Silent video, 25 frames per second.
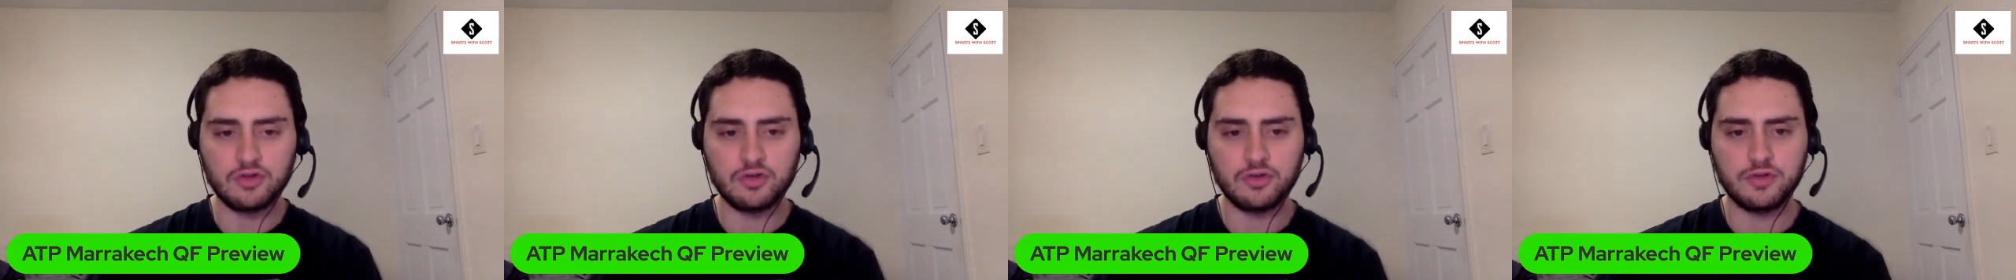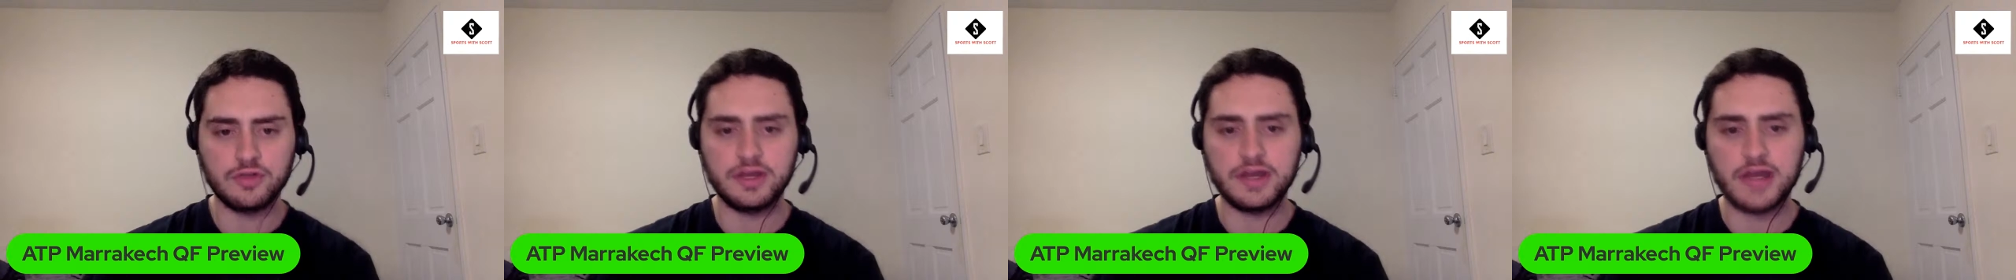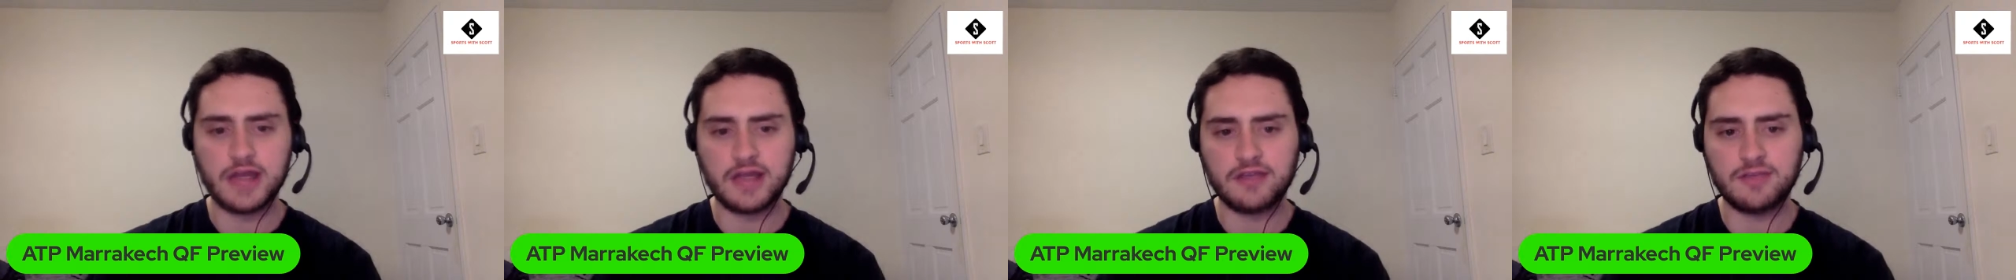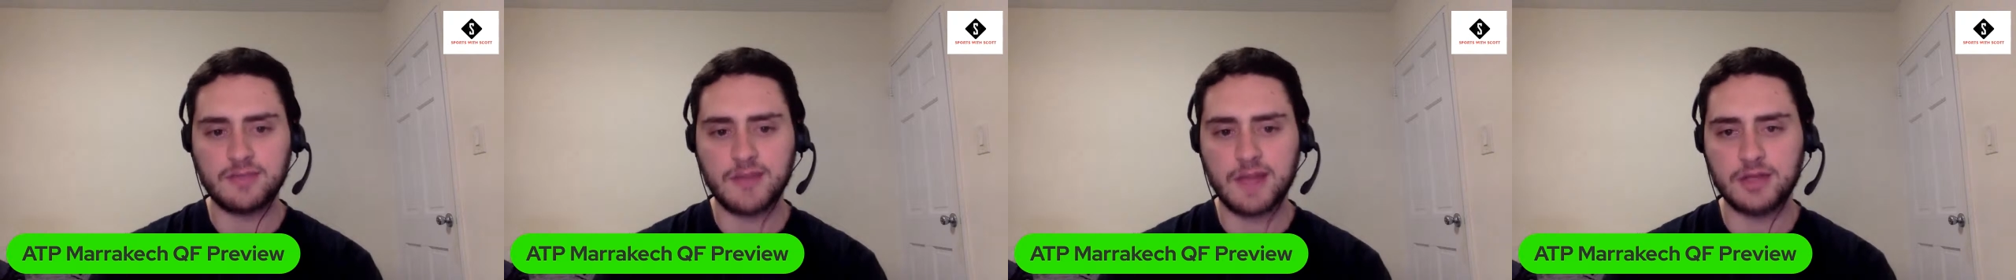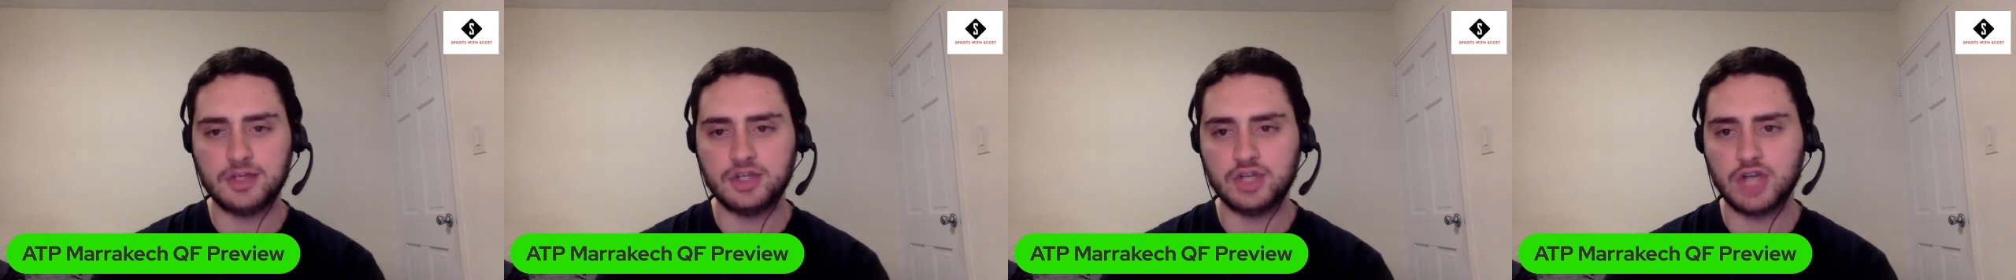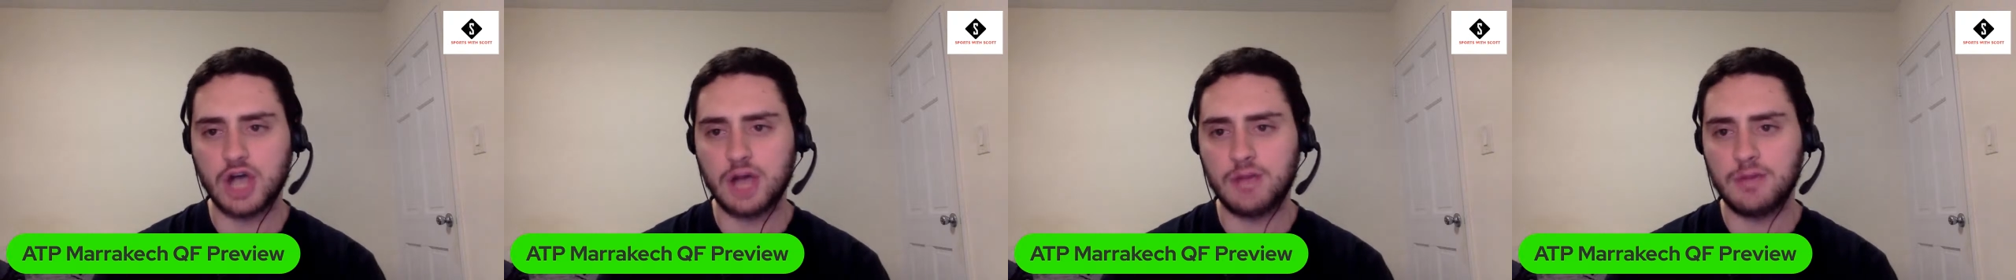to the next
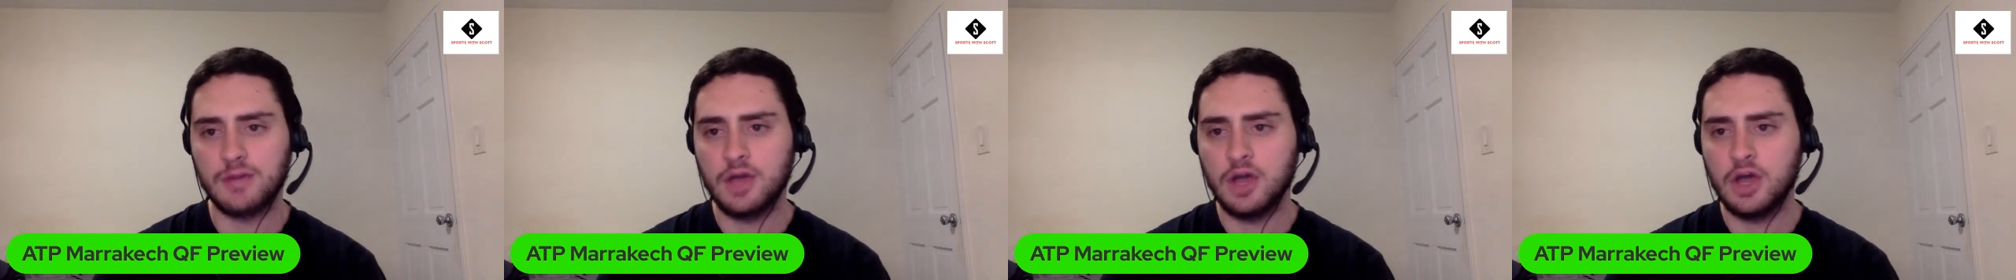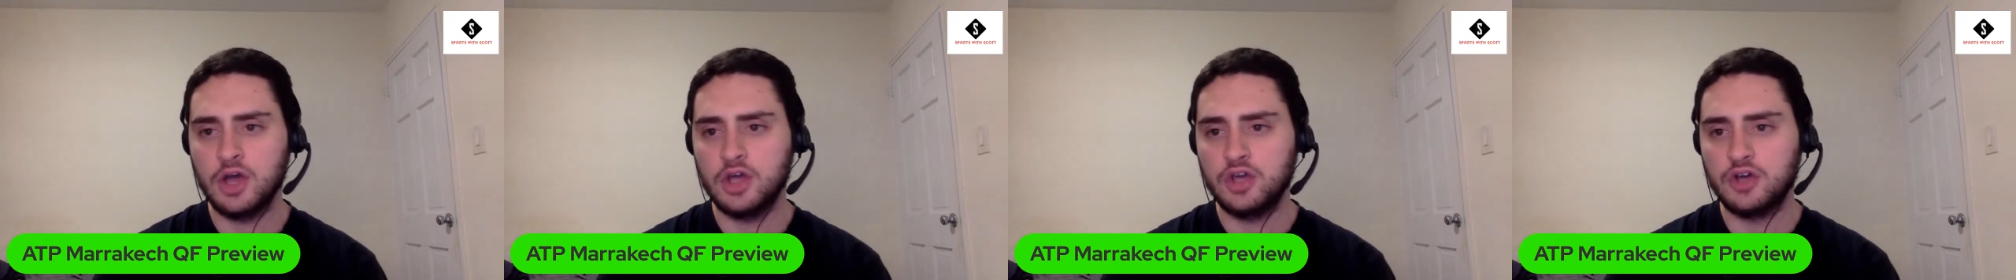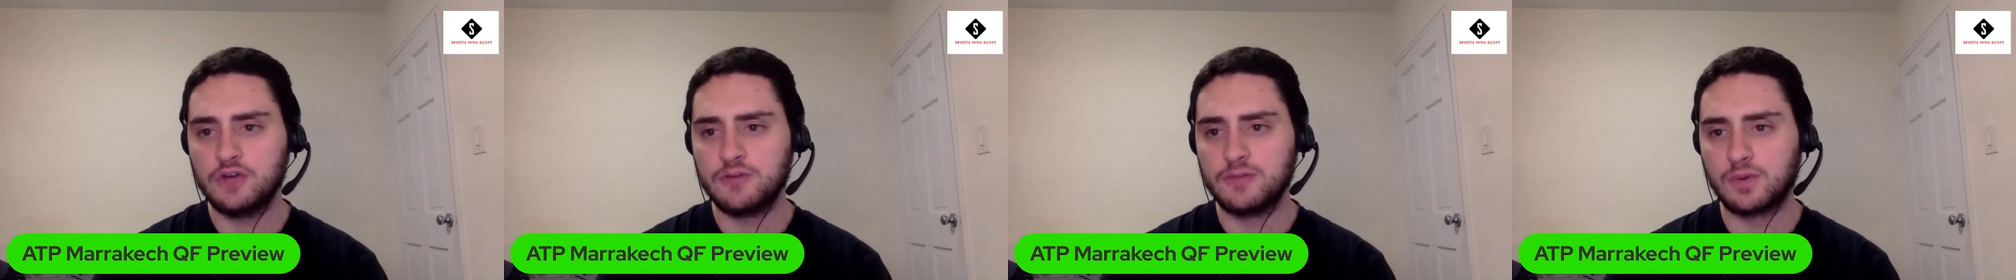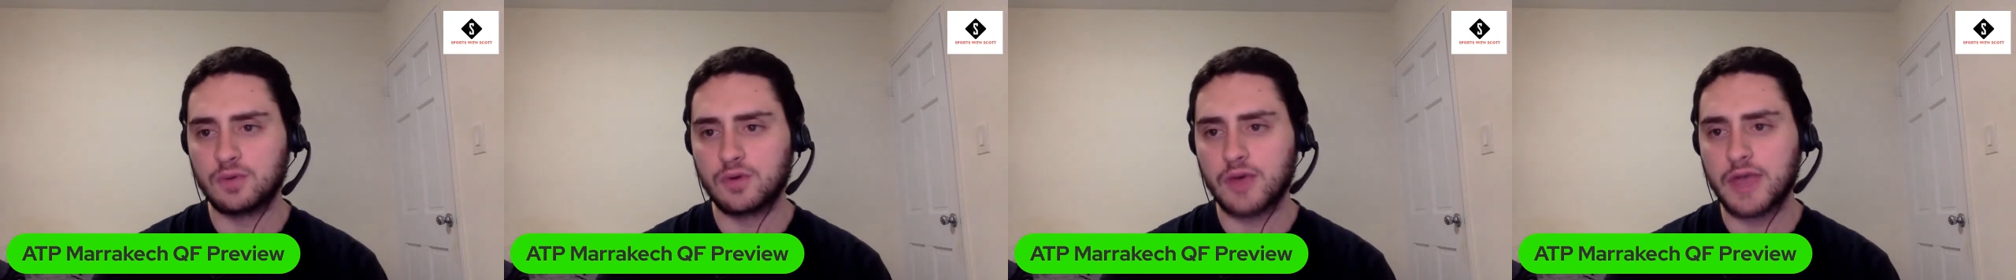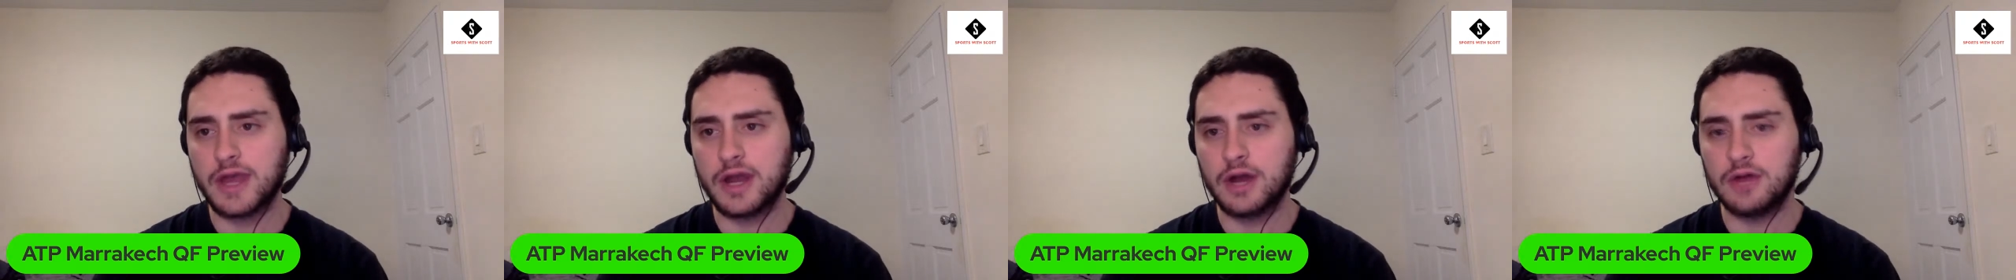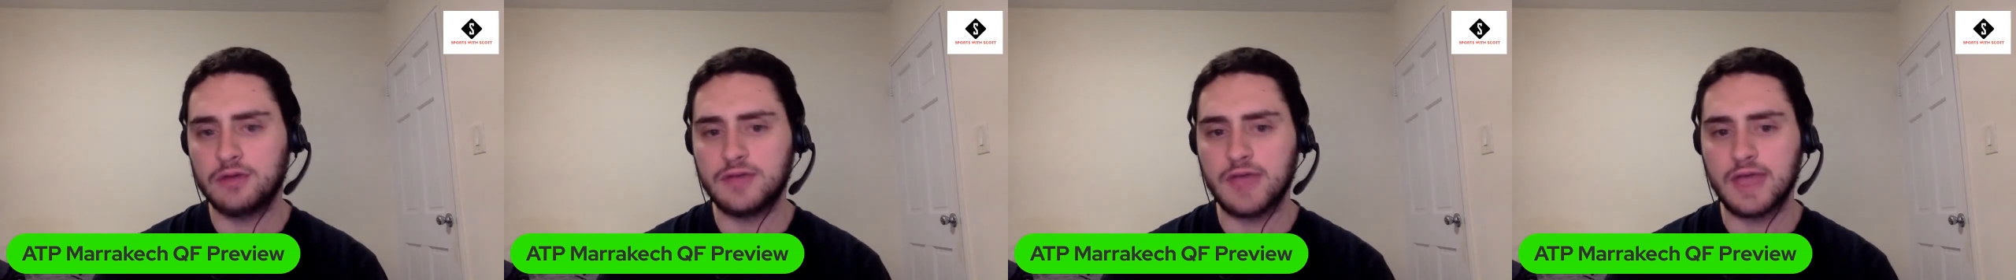matchup, you have
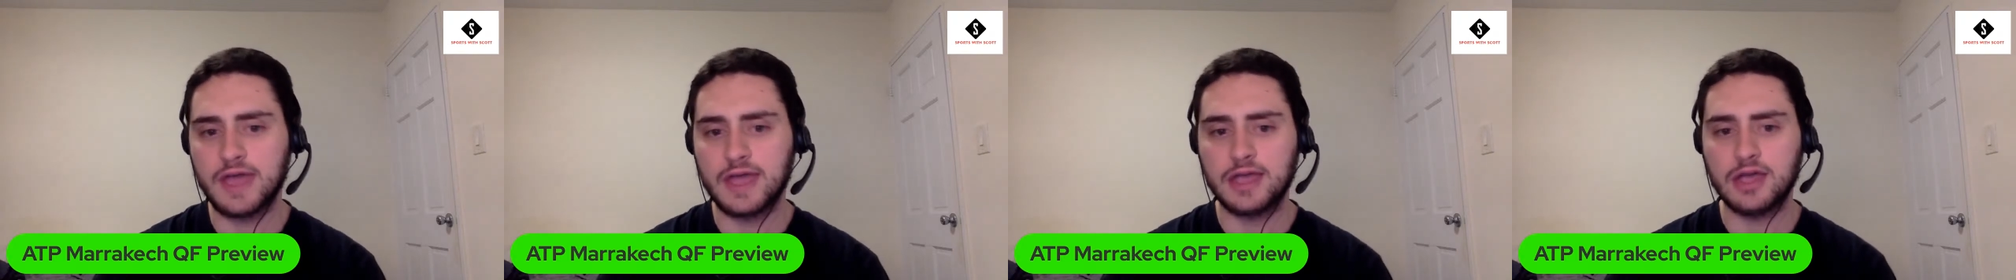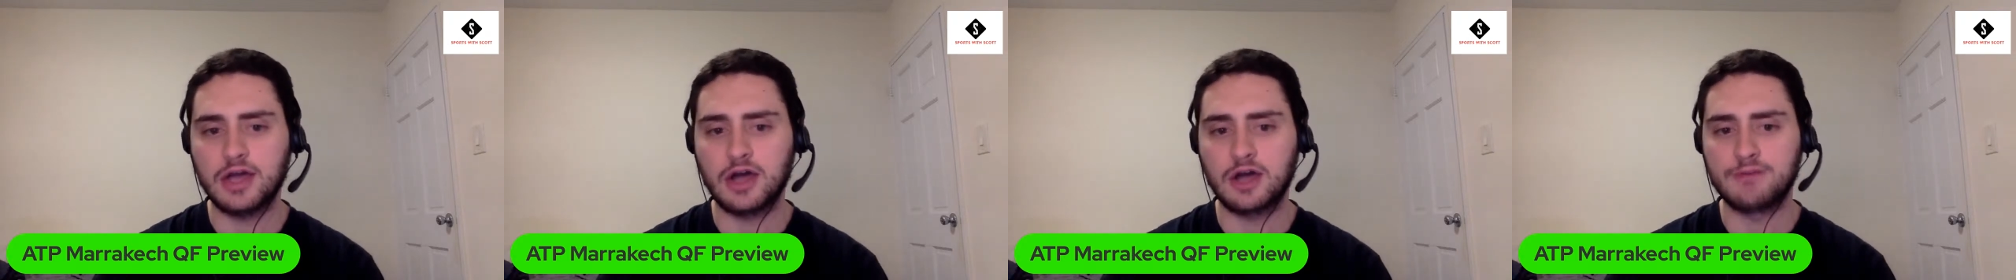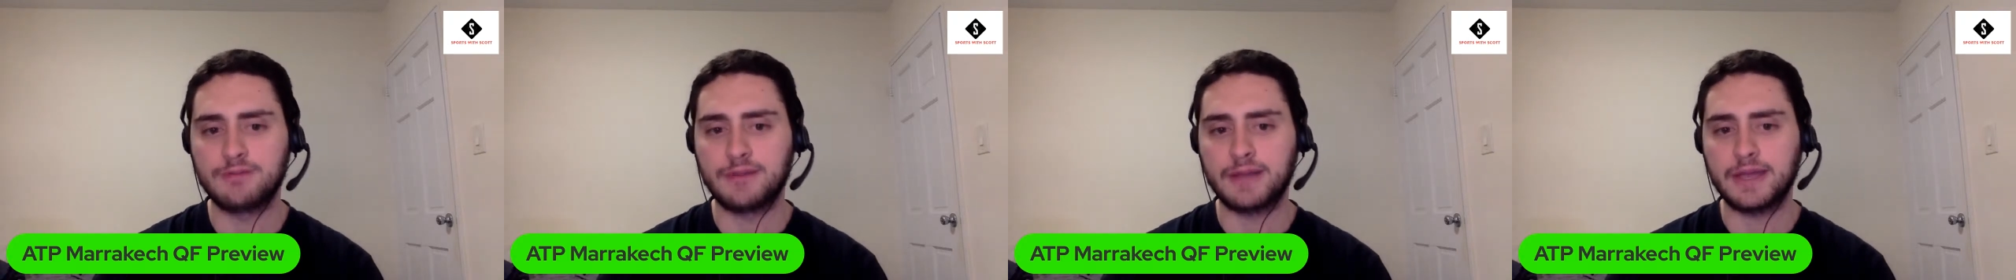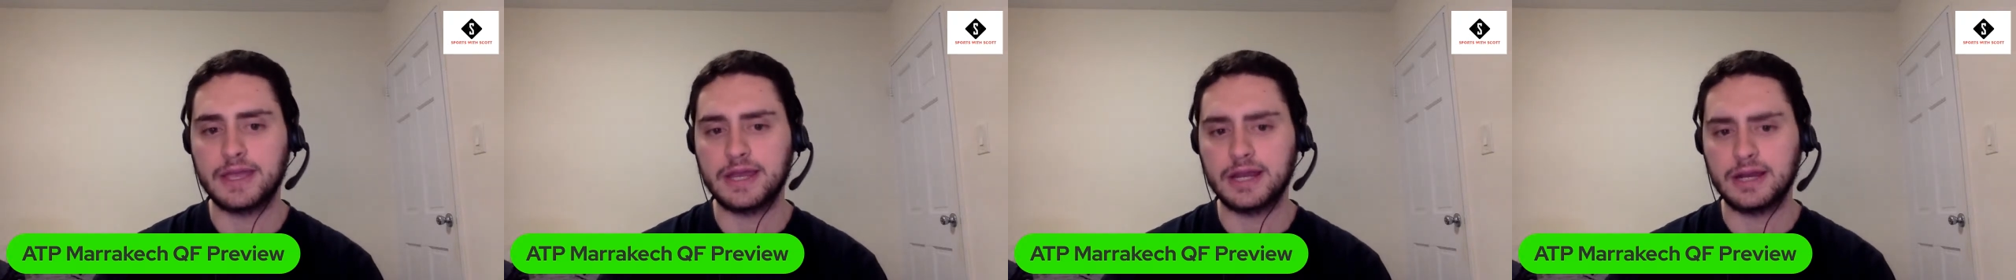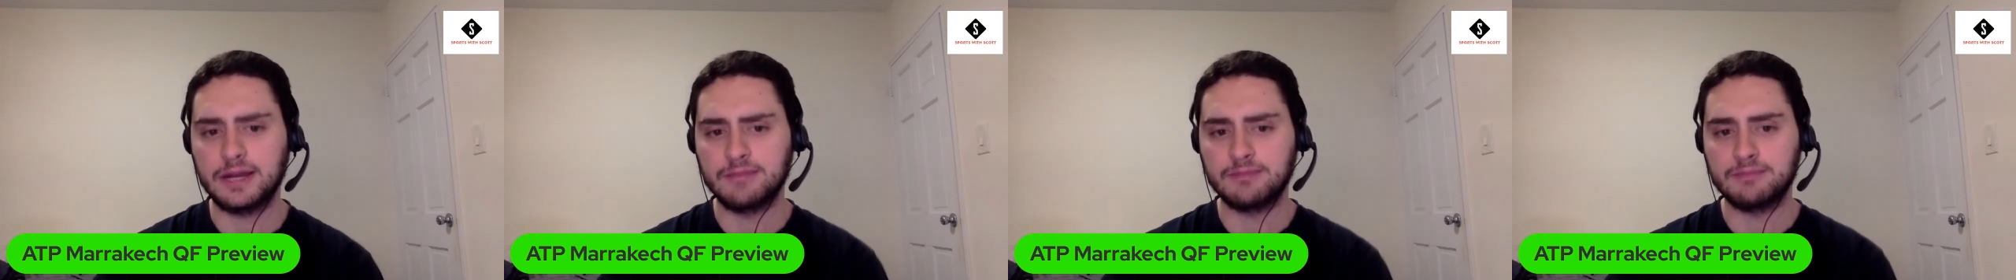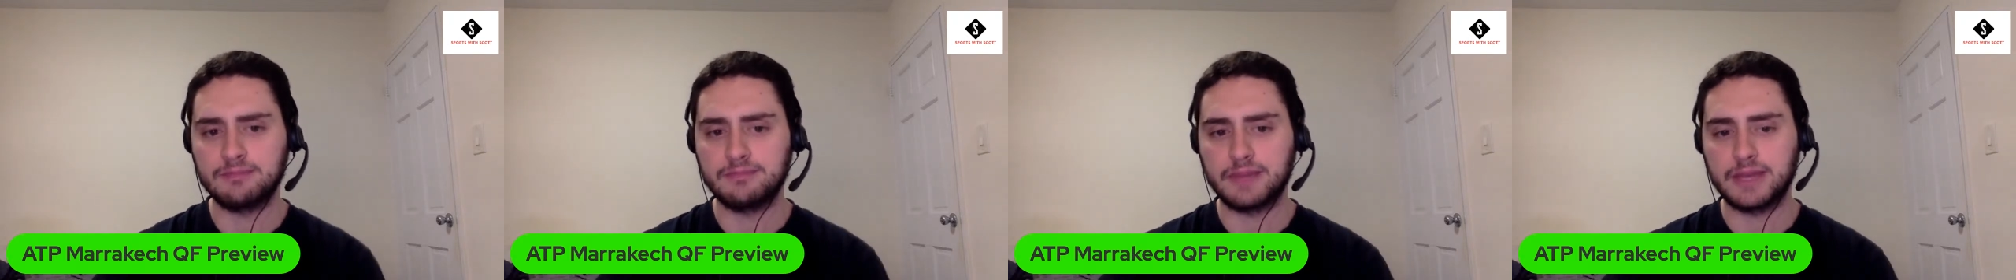Moreno taking on
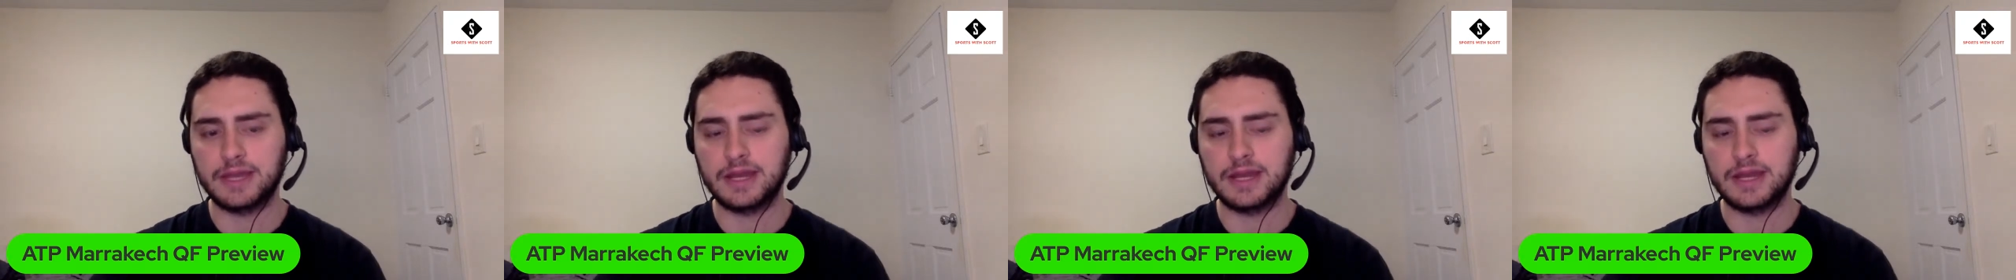Baena.